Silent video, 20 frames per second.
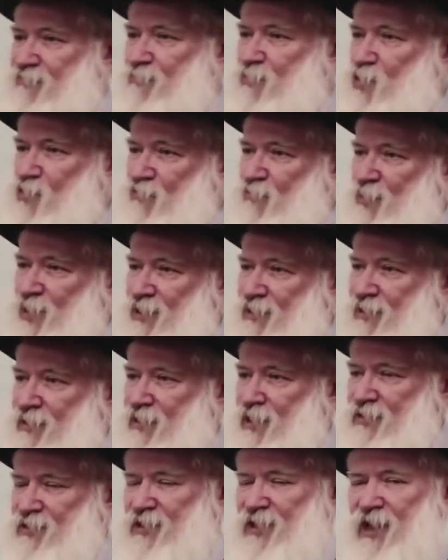have movement,
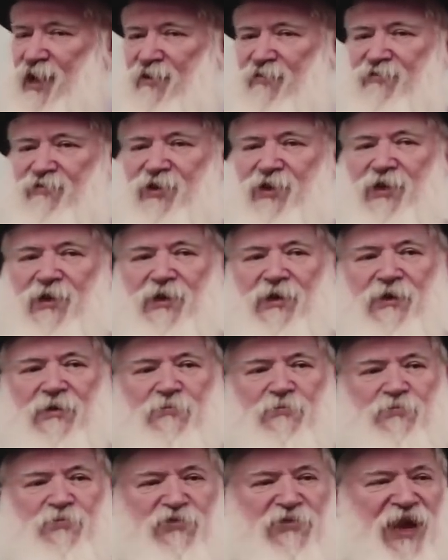it doesn't have
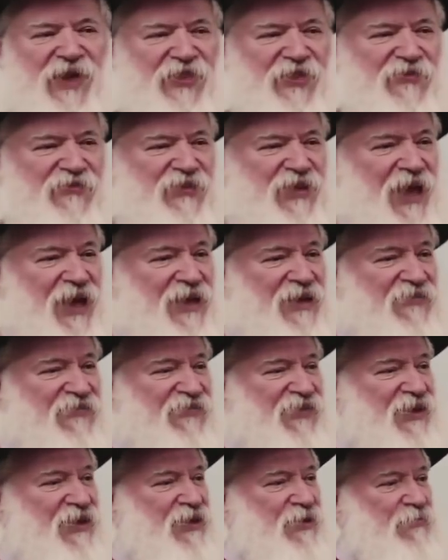breath of
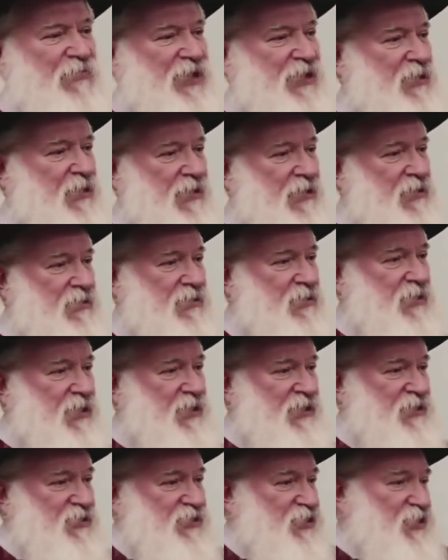life, because
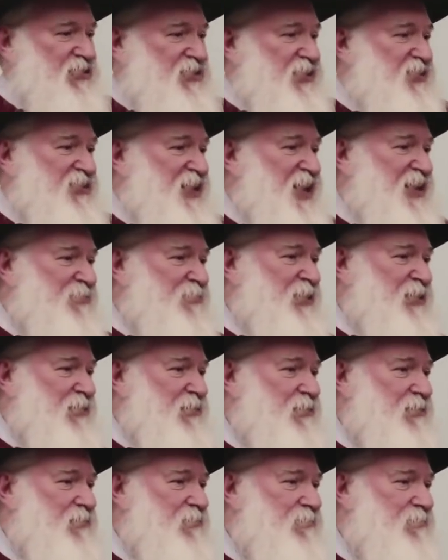it's just a statement.